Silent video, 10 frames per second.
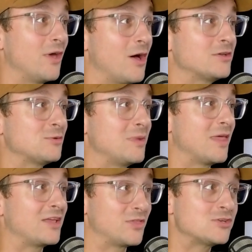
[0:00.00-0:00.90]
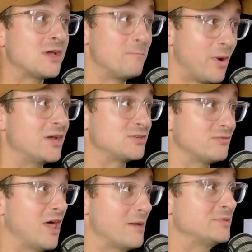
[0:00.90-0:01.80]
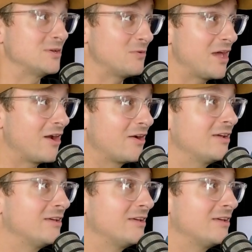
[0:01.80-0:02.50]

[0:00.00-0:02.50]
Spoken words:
They also mean like there's a bunch of lobster there.